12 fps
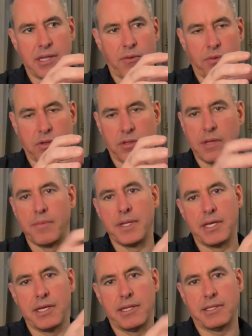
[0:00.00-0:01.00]
that were
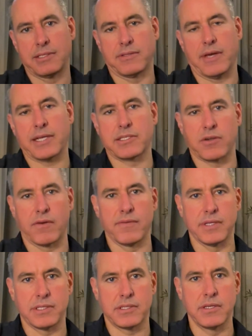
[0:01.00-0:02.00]
limited and select
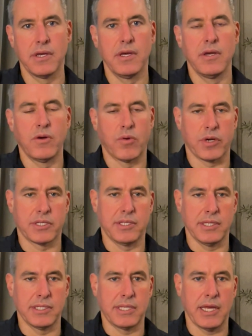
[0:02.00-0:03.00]
service or
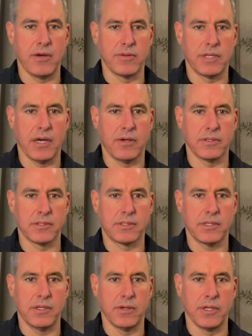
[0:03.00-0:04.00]
extended stay hotels,